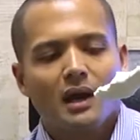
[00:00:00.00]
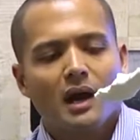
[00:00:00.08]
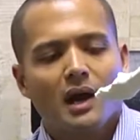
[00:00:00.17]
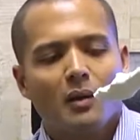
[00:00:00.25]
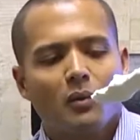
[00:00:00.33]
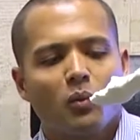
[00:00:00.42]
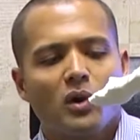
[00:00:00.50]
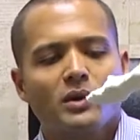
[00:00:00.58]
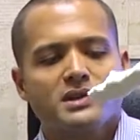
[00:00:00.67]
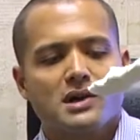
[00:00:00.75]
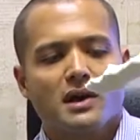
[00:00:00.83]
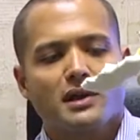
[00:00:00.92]
what we're
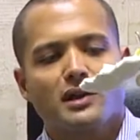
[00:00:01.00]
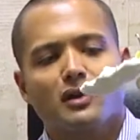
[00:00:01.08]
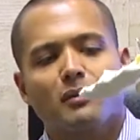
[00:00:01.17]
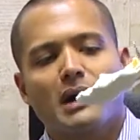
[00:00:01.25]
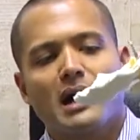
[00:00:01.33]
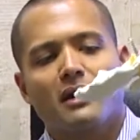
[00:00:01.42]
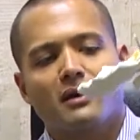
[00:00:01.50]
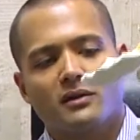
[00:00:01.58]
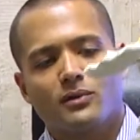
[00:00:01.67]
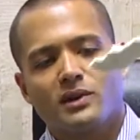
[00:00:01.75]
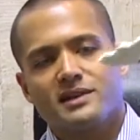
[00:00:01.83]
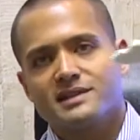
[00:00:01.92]
talking about are three
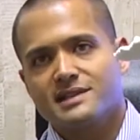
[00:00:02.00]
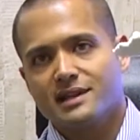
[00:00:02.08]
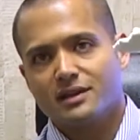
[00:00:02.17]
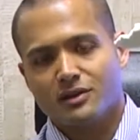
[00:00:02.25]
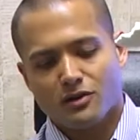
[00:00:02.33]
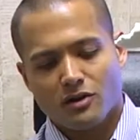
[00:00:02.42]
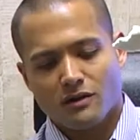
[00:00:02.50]
distinct curves,